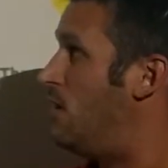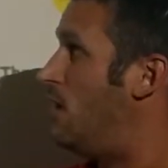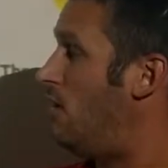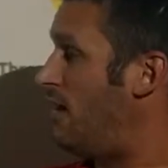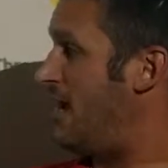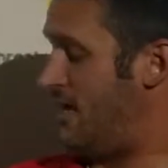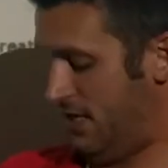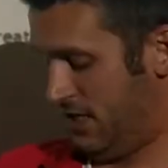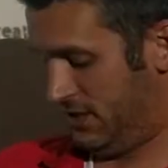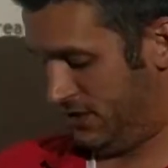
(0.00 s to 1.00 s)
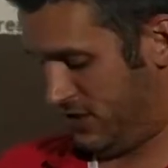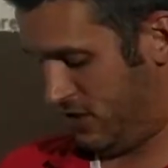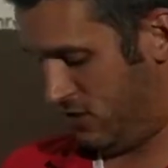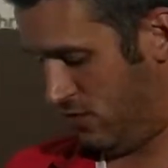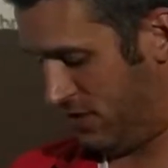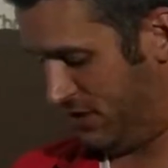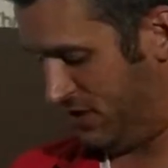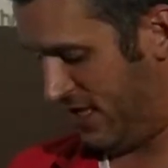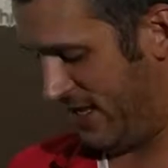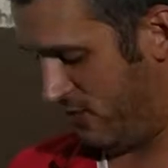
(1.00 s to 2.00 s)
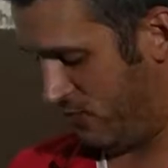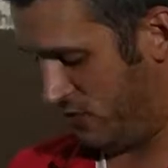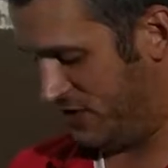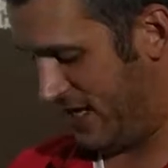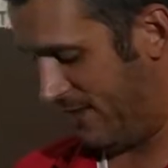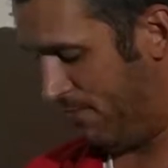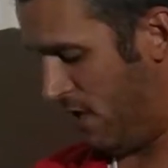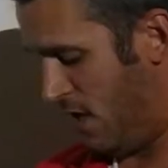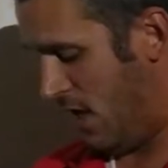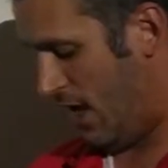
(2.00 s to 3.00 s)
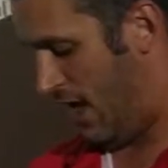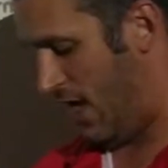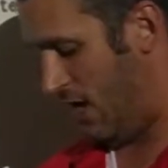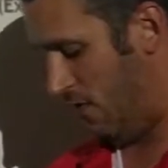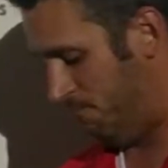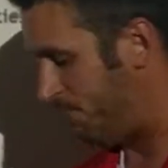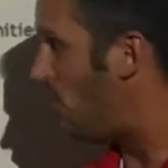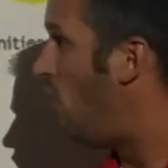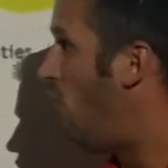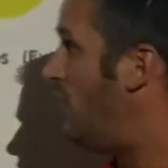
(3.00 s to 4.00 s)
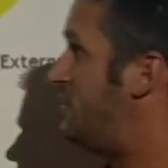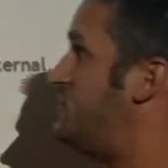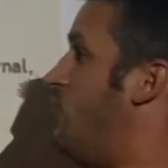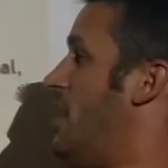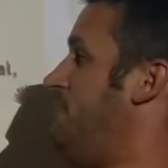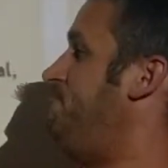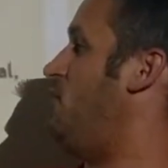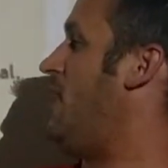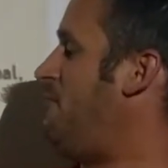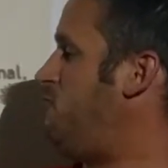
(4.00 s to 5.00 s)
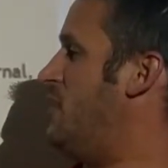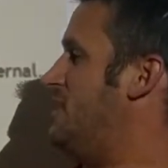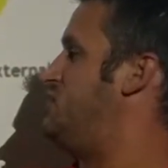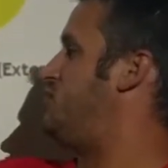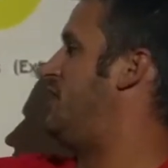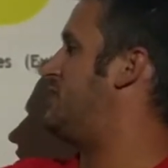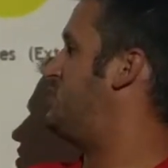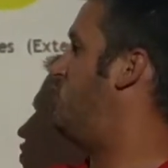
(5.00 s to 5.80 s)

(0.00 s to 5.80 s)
Okay, so let's try that one more time. What is SWOT? Okay, we got strengths,